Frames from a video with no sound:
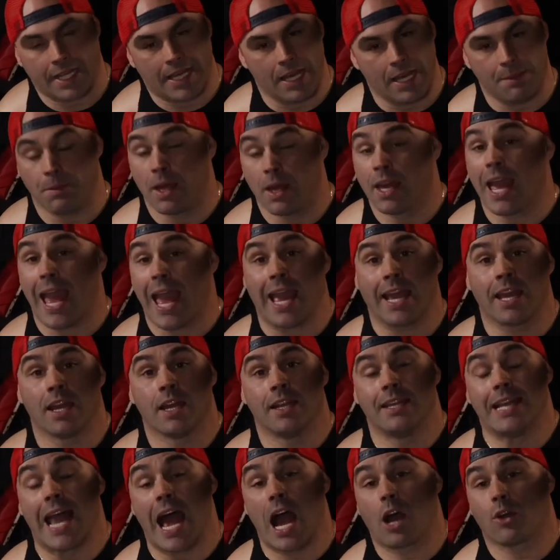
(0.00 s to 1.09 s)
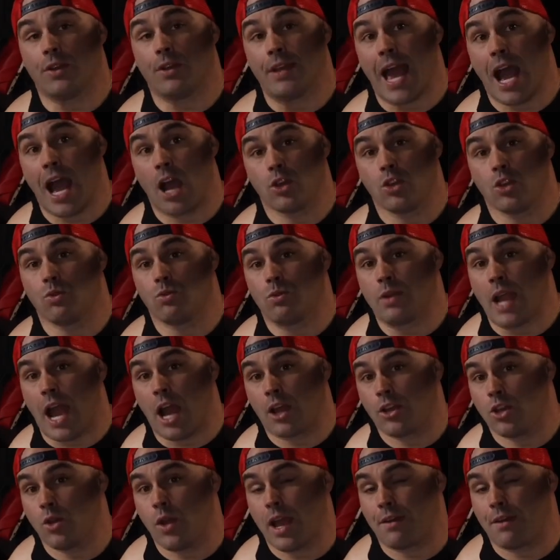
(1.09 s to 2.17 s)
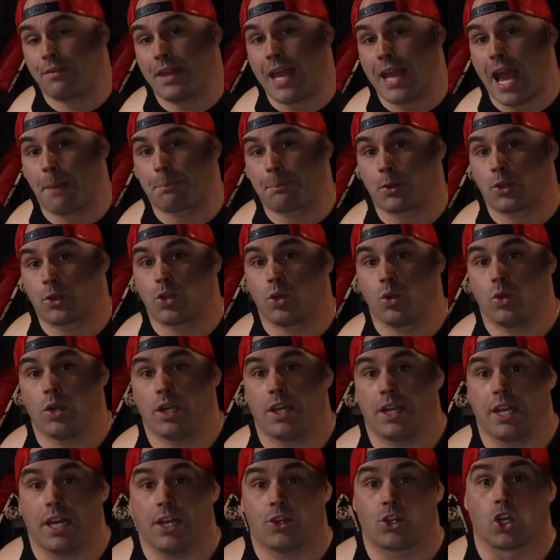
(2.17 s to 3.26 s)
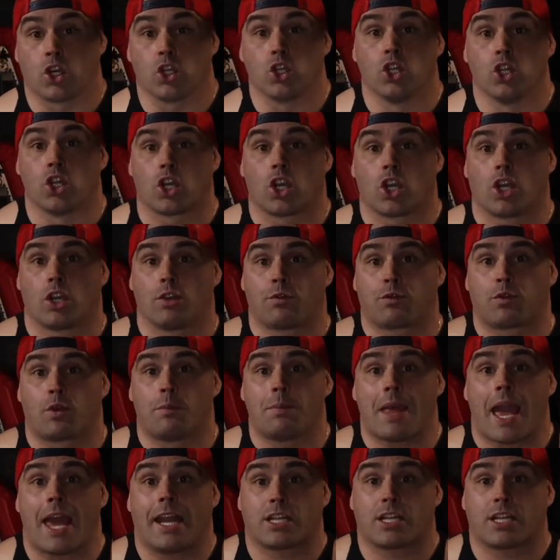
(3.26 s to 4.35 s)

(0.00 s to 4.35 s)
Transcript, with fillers: keep hey now now you now you have the opportunity to learn from that